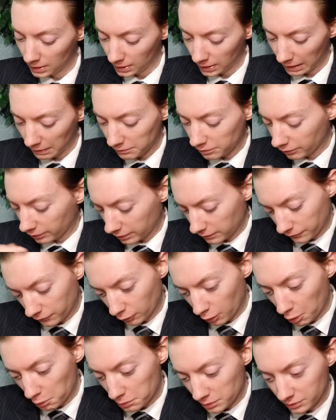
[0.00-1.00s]
I was looking
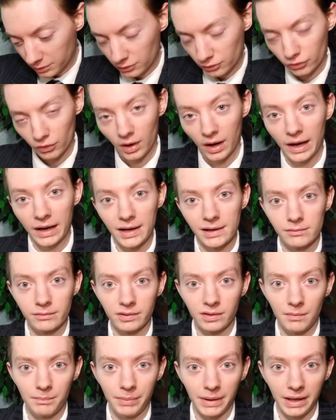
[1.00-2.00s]
forward to trying it
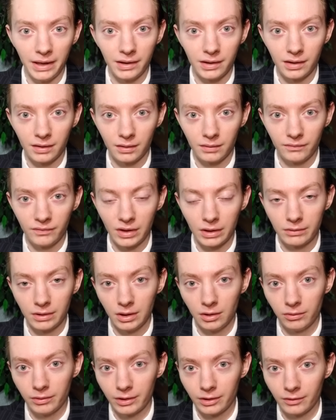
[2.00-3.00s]
with the bacon, and very
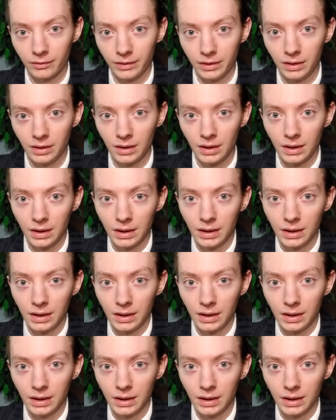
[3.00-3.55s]
clearly,